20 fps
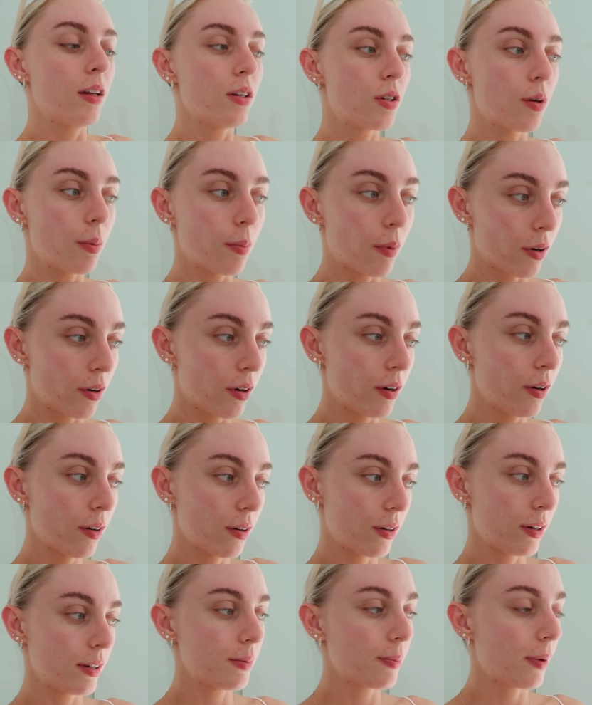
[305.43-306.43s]
tomorrow
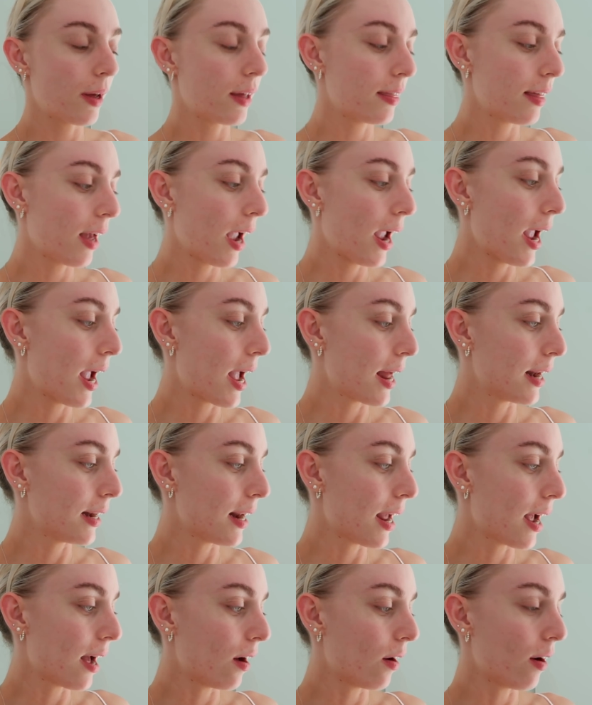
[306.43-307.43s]
on his birthday, and
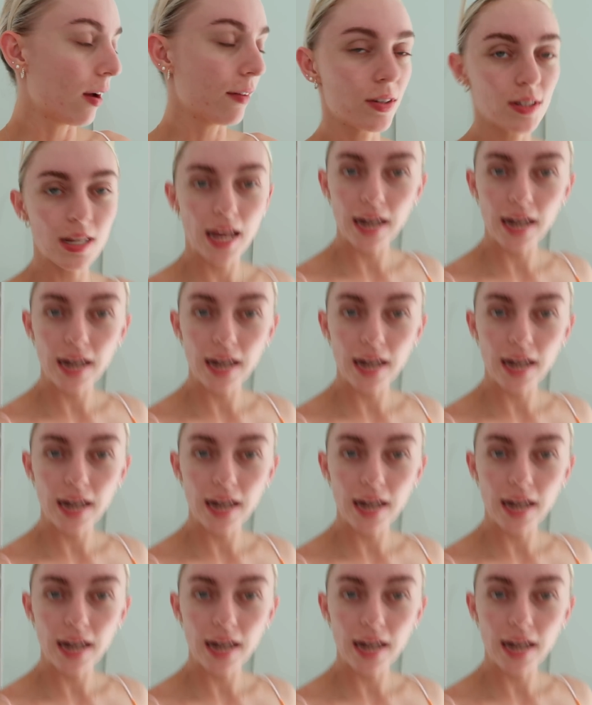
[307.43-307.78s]
now I've just